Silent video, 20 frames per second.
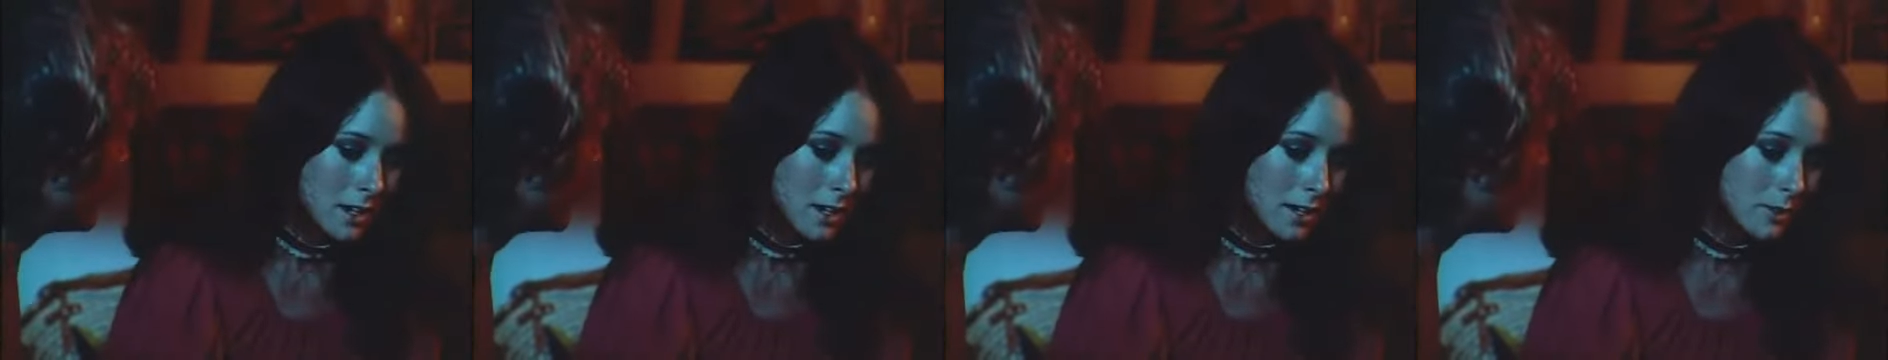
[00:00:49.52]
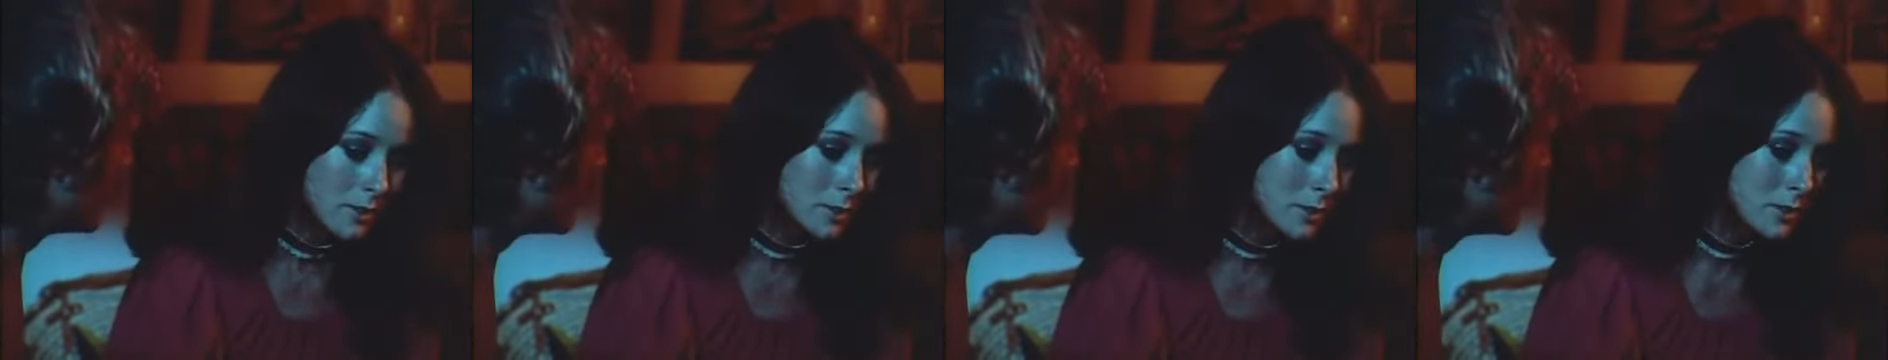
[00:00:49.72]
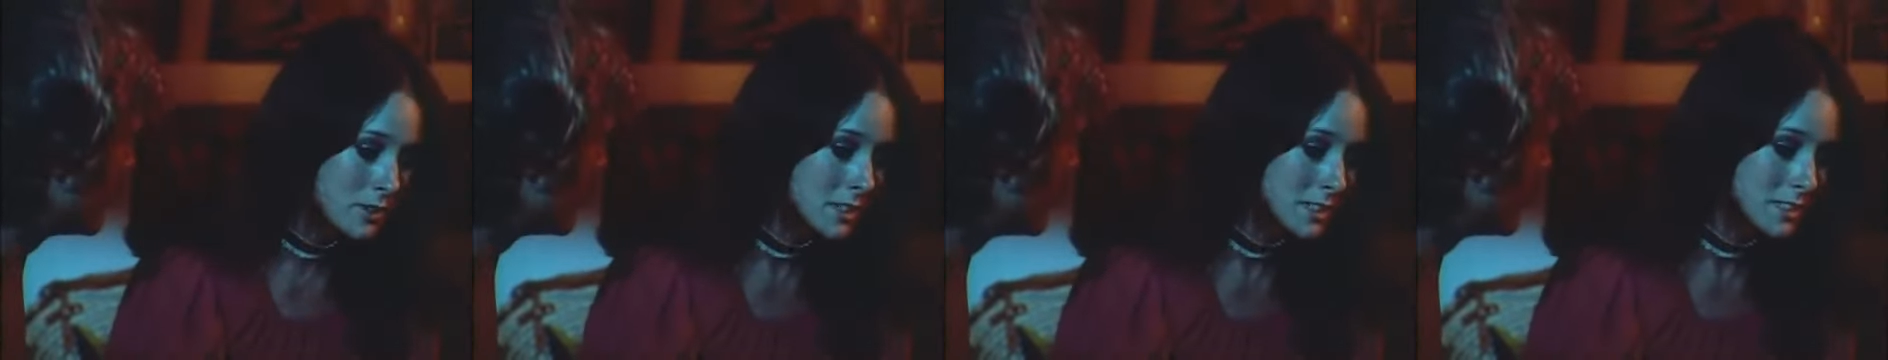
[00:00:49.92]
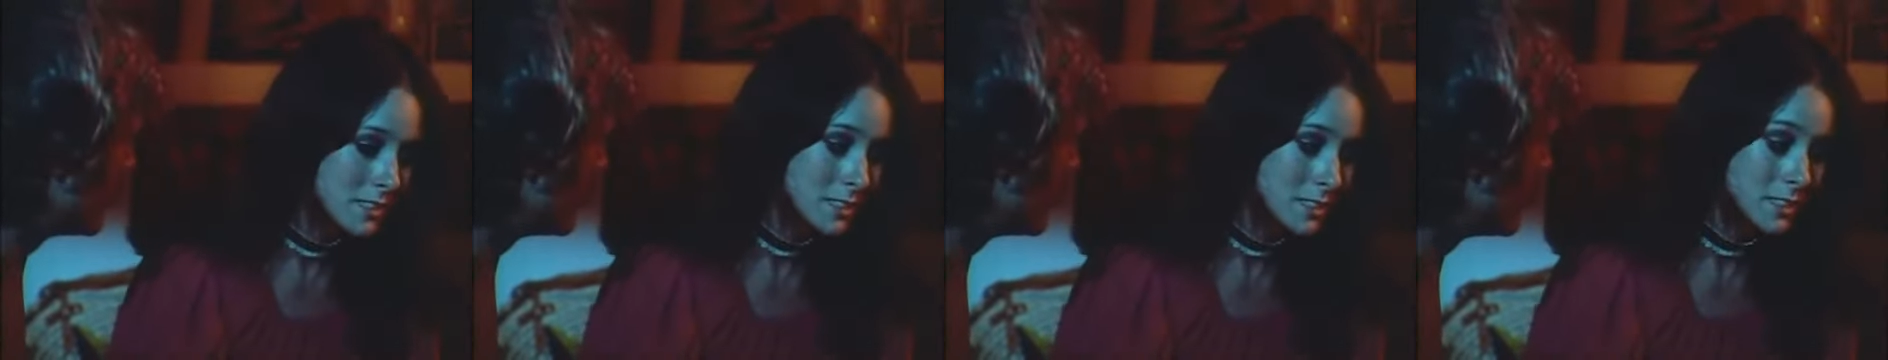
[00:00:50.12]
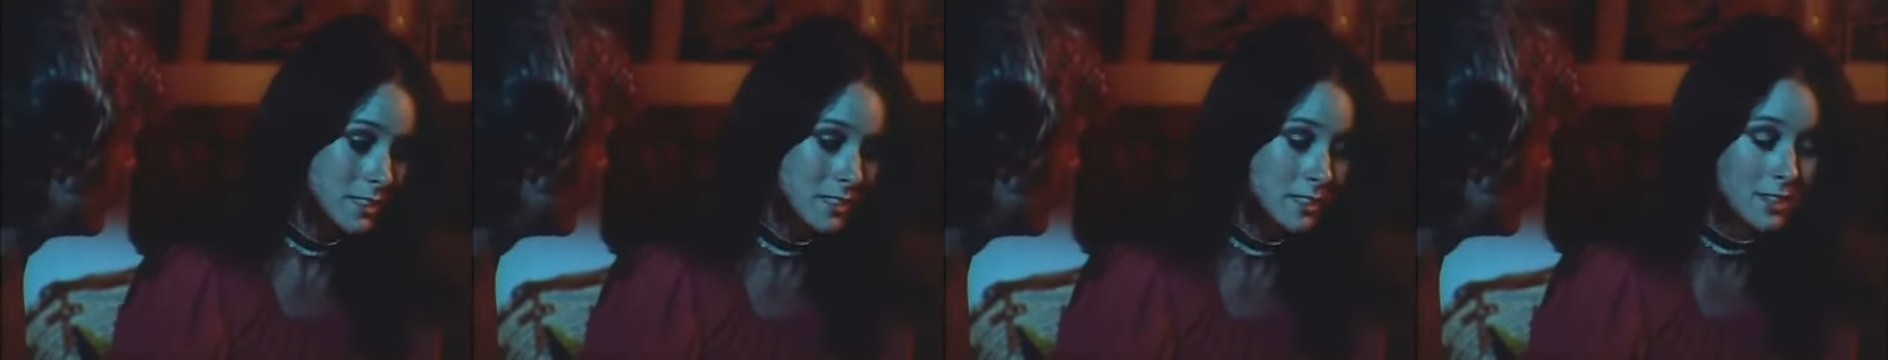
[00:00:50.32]
I'm used
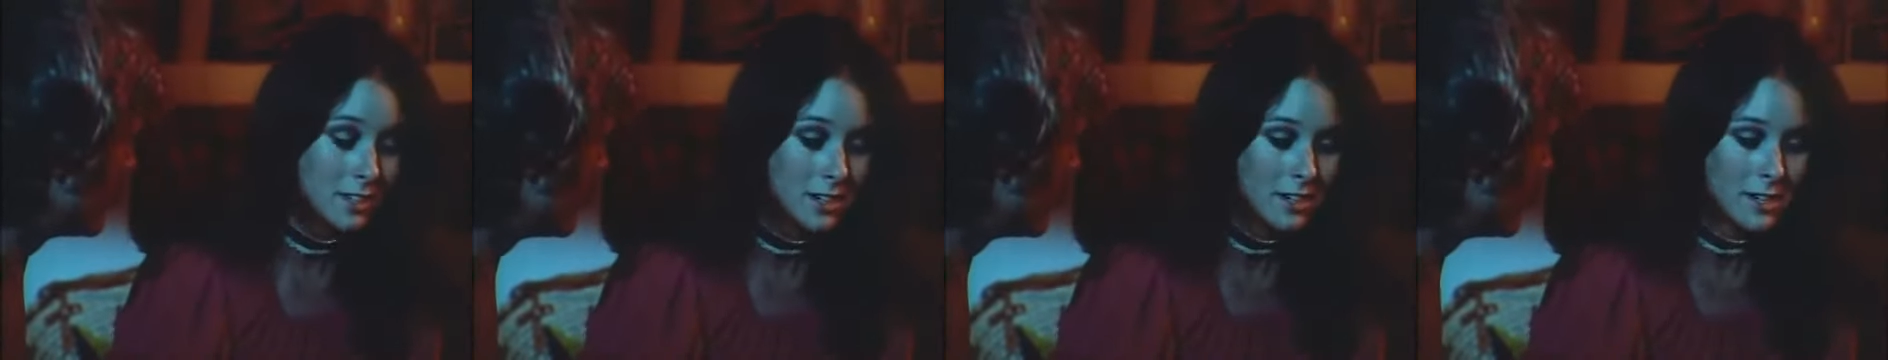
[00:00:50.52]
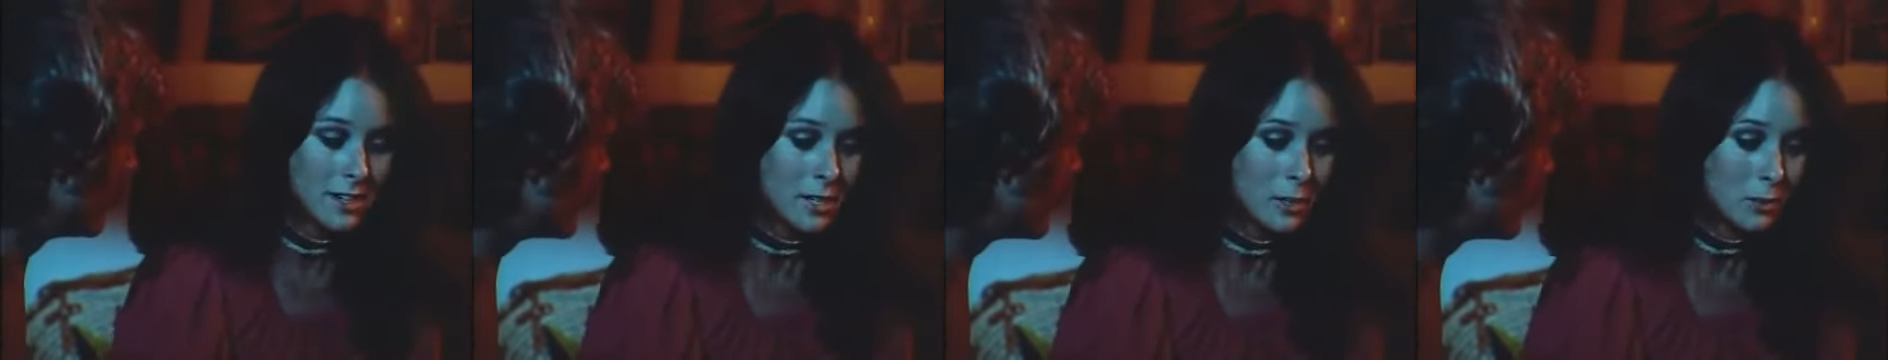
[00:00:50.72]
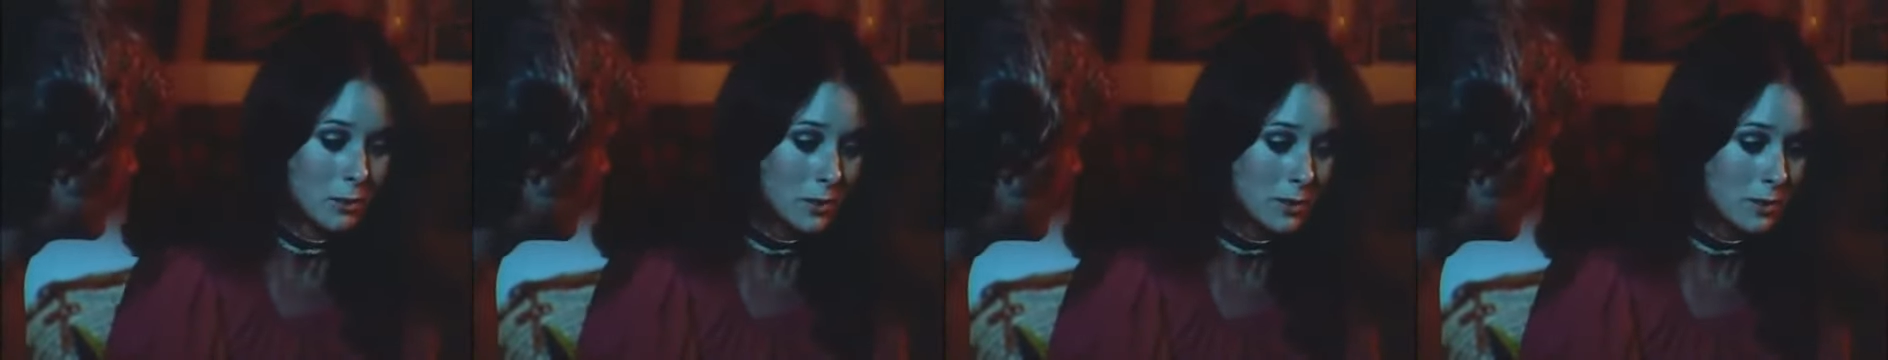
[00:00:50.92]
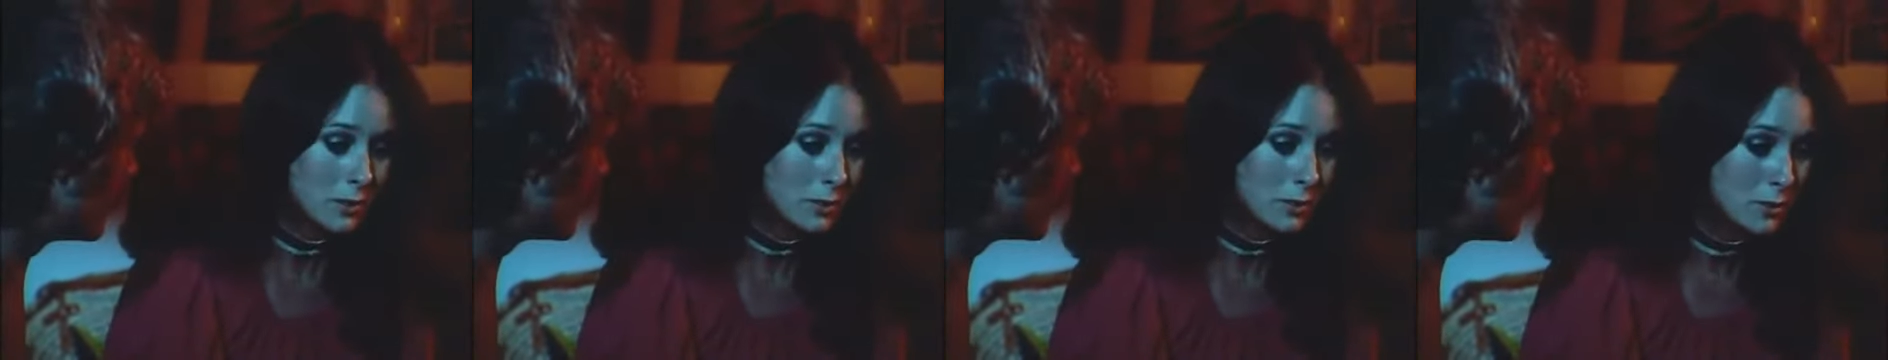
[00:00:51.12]
to the guy helping